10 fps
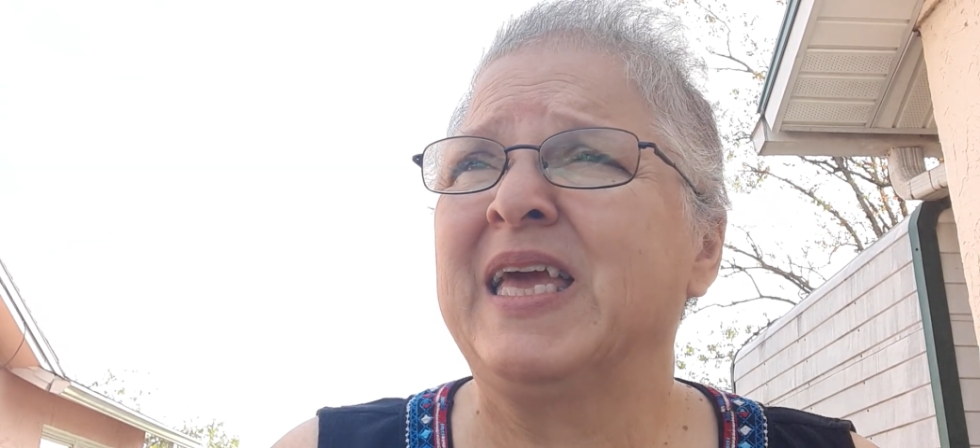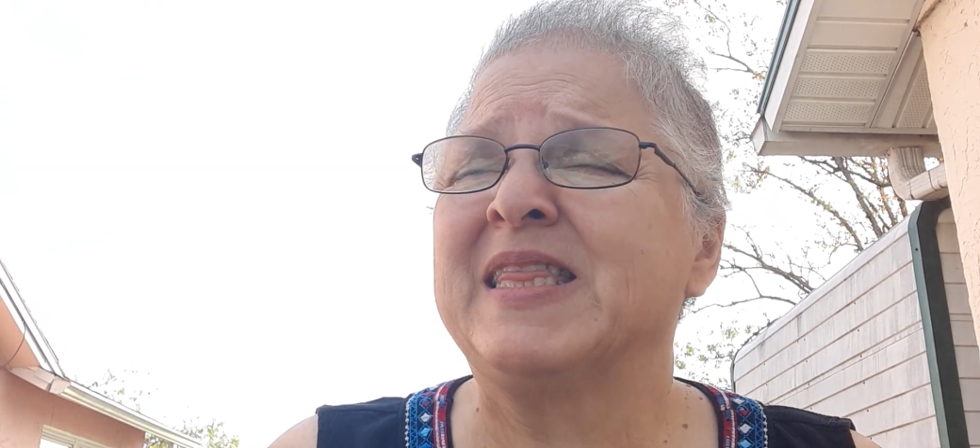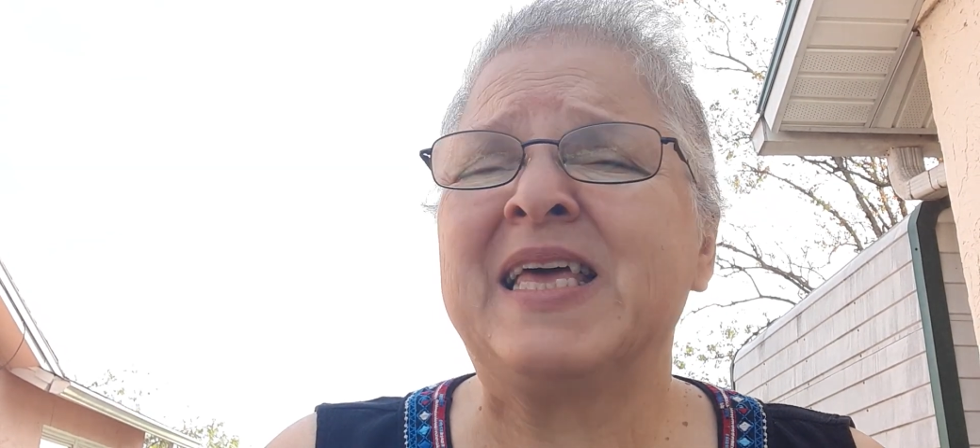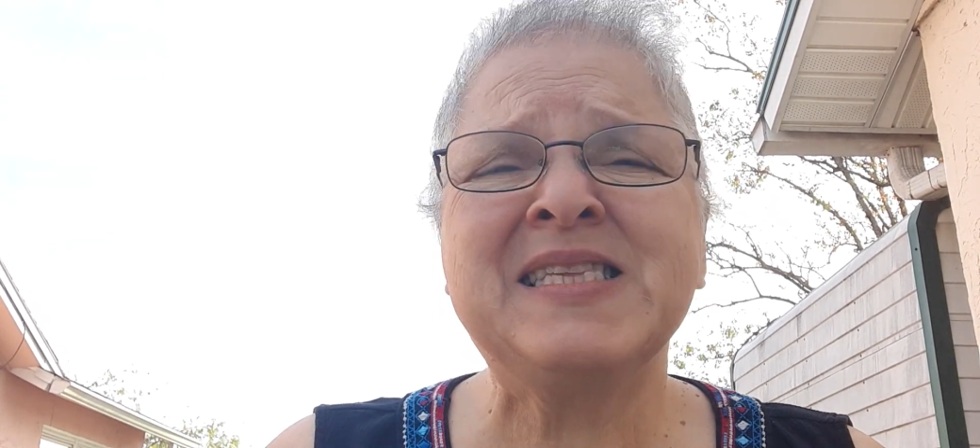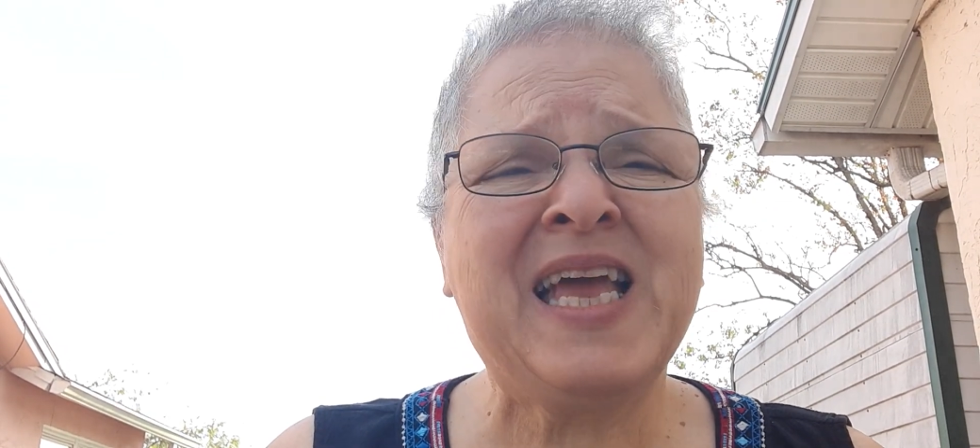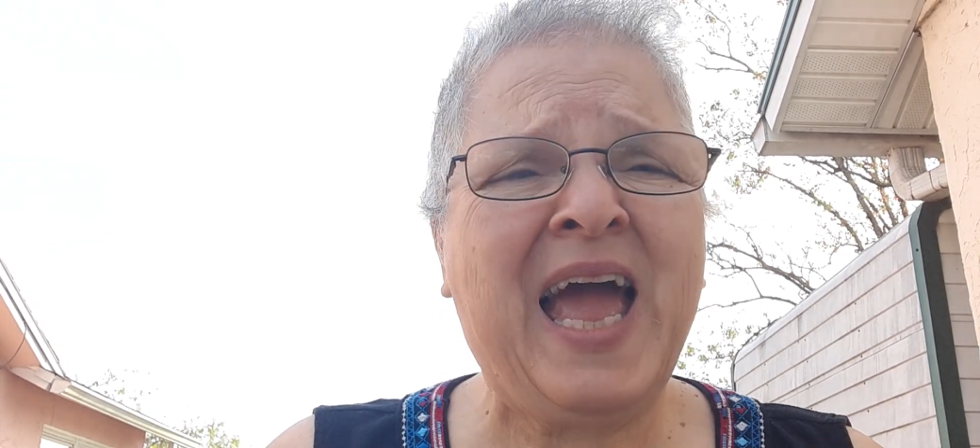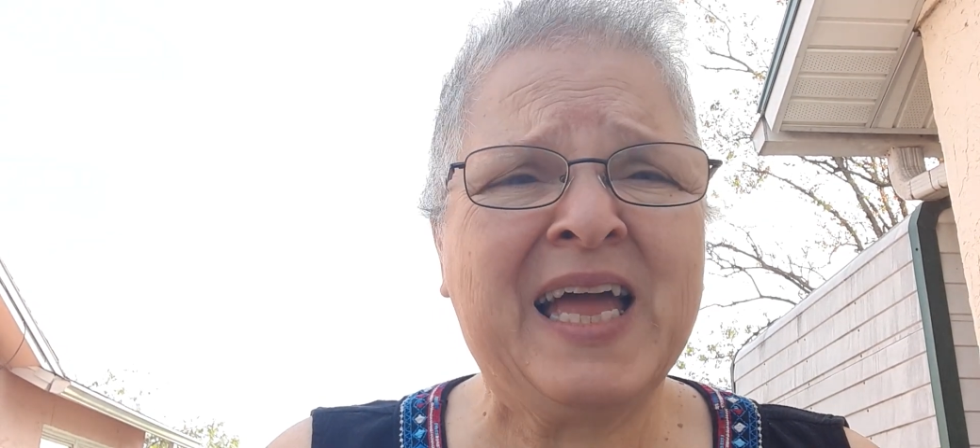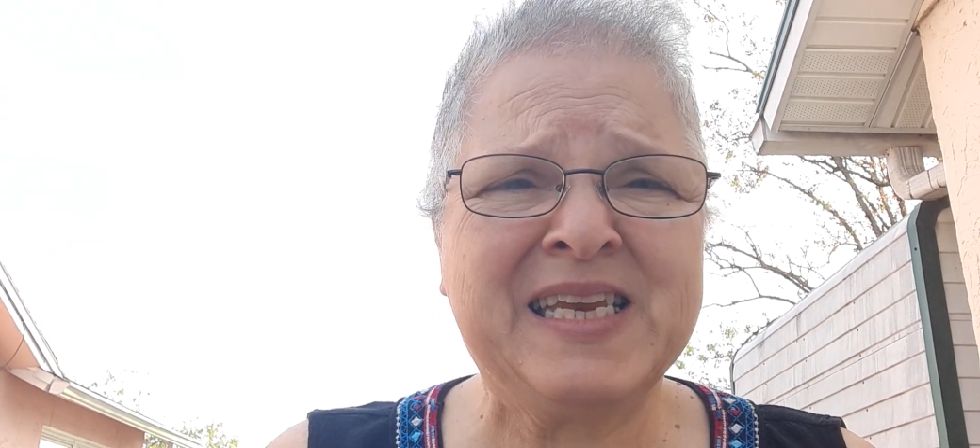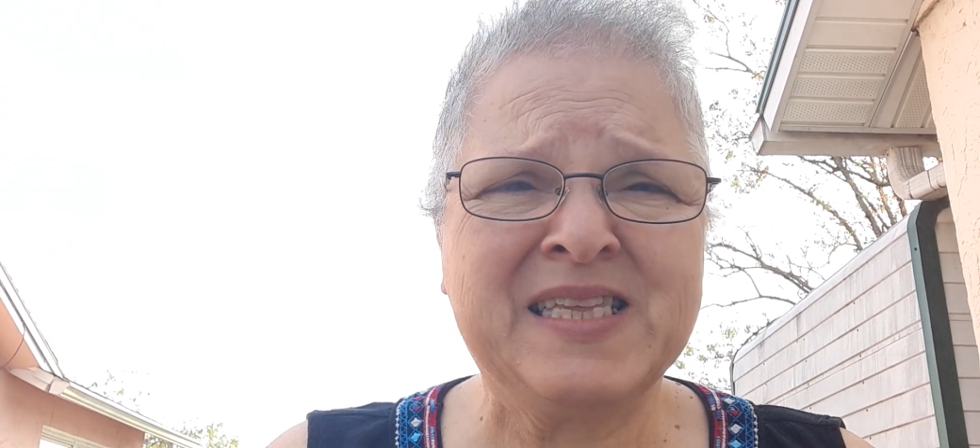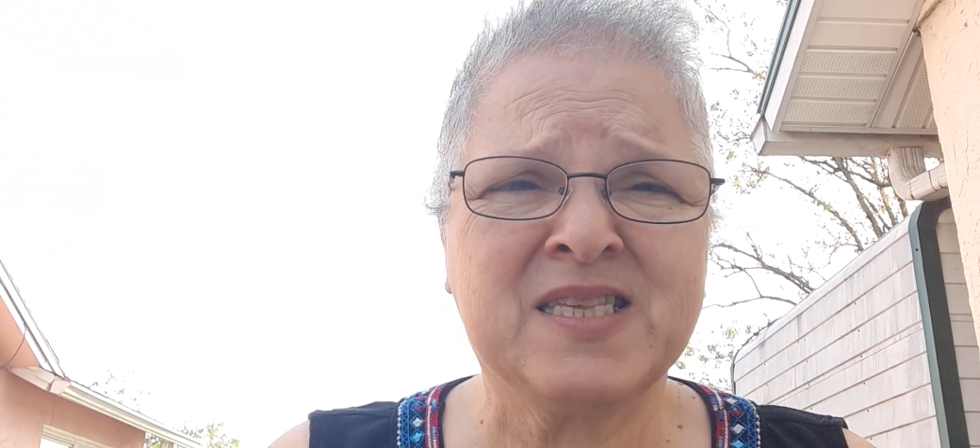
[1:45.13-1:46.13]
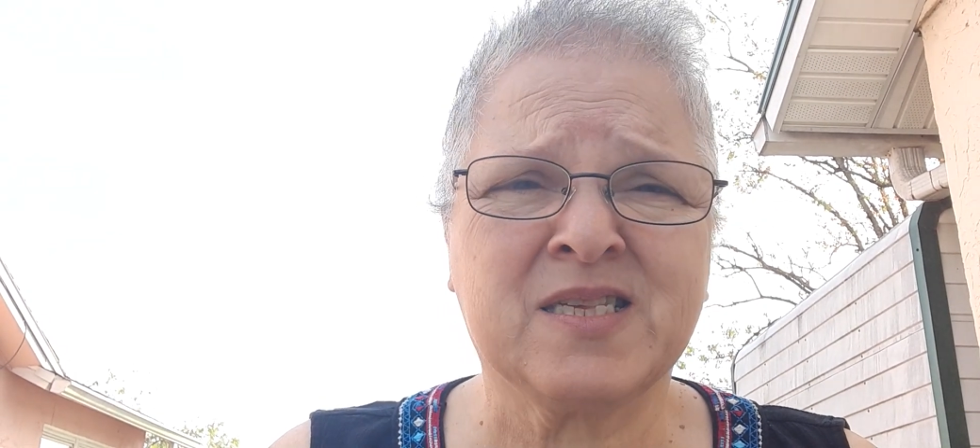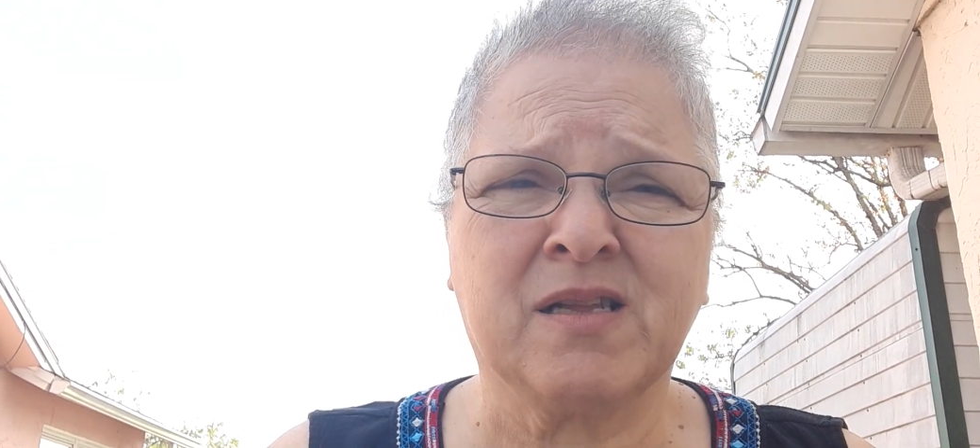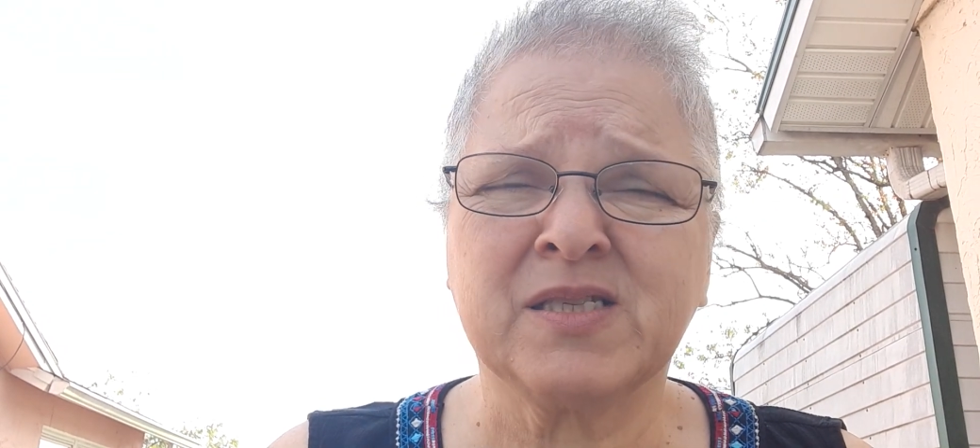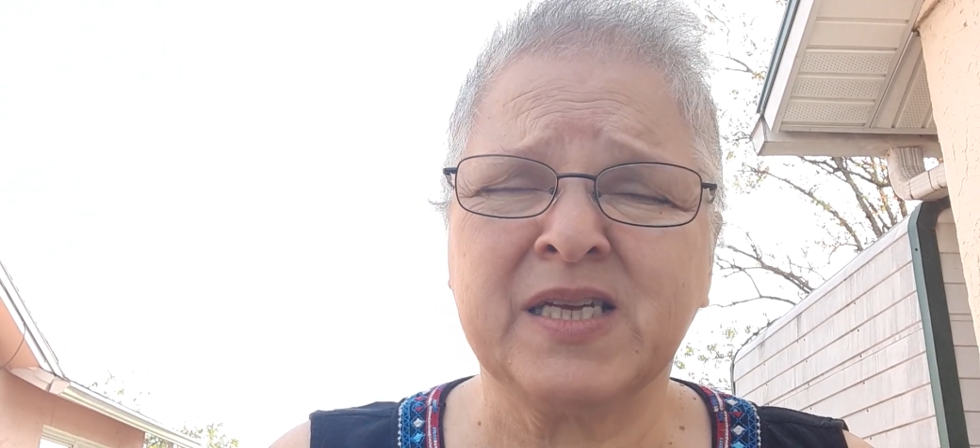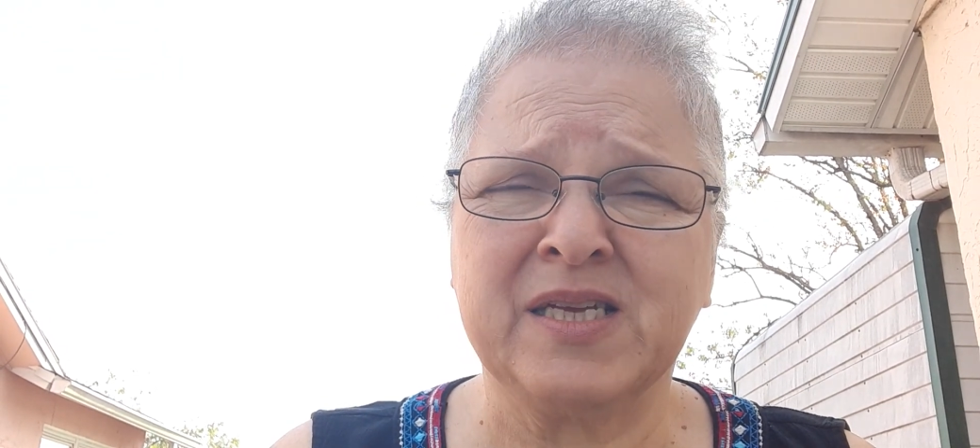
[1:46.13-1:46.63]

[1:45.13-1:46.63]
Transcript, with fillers: Then to add insult to